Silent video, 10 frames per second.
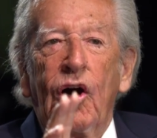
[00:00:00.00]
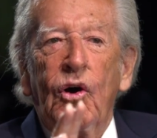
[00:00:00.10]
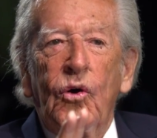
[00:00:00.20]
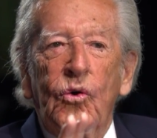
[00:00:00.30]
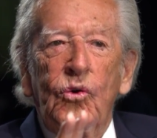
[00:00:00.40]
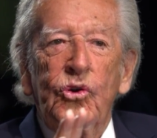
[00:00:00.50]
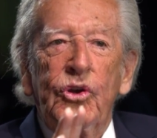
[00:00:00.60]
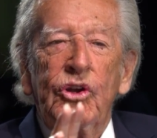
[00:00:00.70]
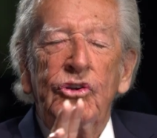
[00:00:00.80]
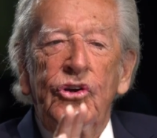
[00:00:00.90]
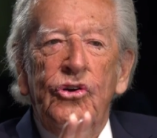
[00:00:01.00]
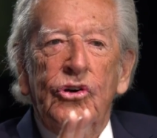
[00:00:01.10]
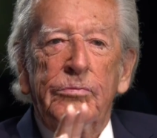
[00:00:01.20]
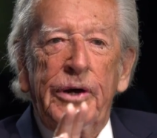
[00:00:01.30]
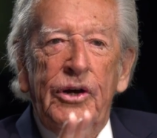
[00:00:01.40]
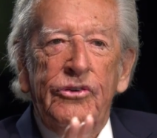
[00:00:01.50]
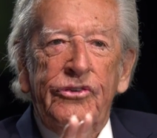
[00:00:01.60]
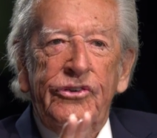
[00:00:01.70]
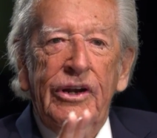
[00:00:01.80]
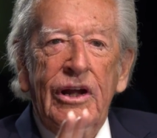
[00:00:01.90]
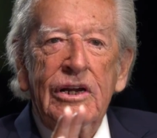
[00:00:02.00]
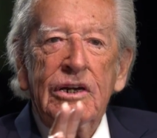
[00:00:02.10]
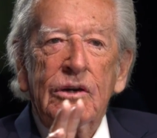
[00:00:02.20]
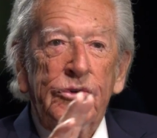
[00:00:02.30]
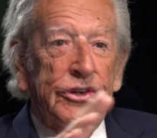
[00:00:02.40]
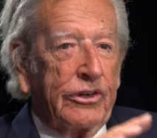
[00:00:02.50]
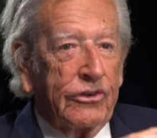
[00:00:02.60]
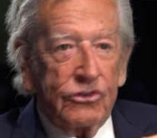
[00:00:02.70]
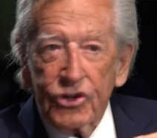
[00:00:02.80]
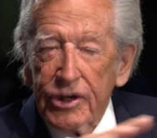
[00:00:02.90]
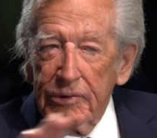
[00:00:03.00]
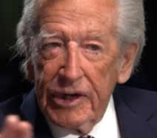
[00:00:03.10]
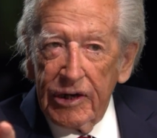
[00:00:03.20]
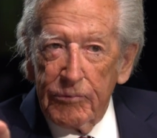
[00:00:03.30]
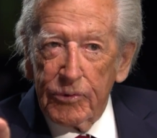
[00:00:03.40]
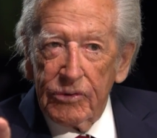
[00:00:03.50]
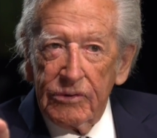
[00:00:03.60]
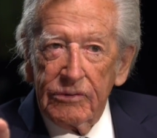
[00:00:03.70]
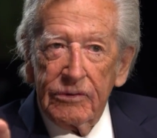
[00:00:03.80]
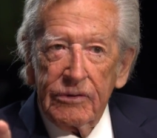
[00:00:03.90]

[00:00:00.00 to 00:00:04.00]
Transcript: old New York Post was extremely liberal.